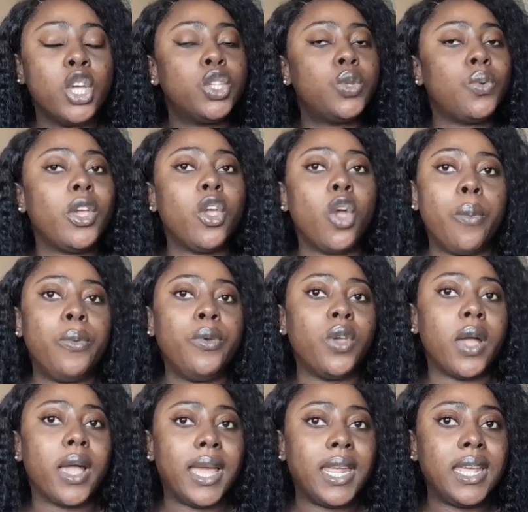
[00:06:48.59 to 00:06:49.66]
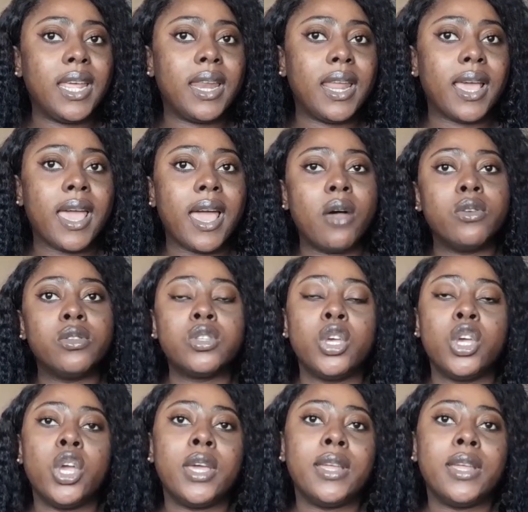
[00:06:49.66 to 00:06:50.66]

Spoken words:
So when you open your Canadian account,